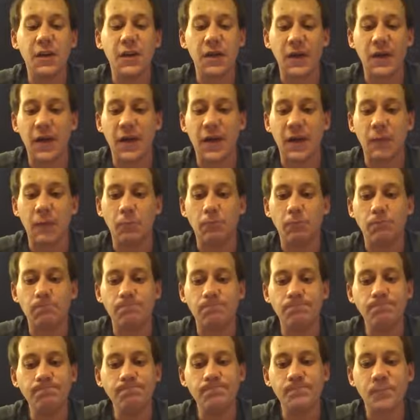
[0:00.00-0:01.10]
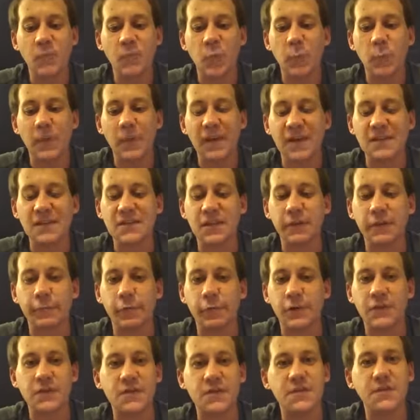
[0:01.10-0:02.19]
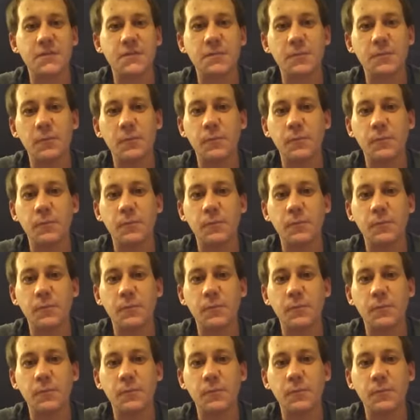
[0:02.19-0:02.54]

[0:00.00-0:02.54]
The biggest difference,